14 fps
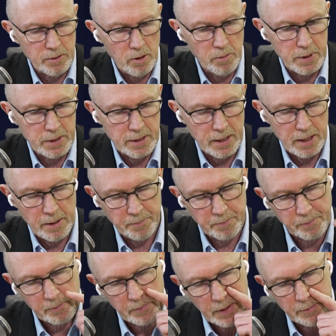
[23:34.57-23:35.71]
always
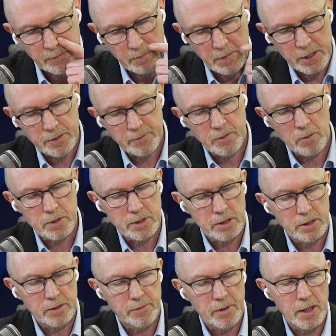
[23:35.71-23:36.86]
information, folks,
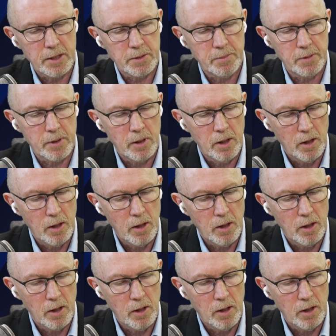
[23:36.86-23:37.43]
not advice. But